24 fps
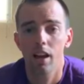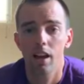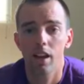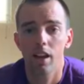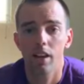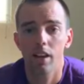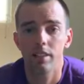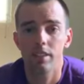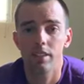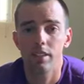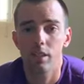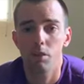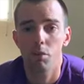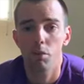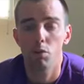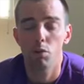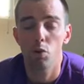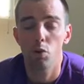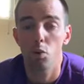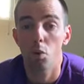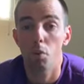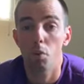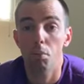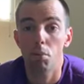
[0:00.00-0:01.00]
And some of you
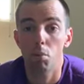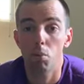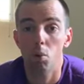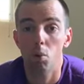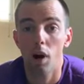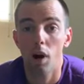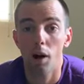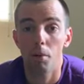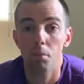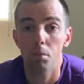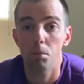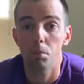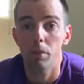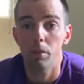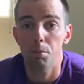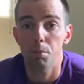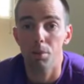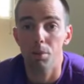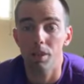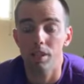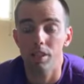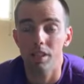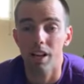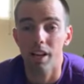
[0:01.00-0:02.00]
will probably
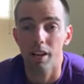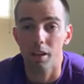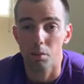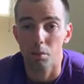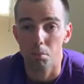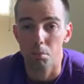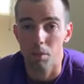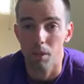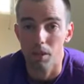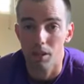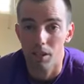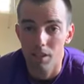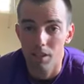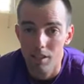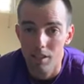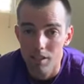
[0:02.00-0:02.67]
be like me,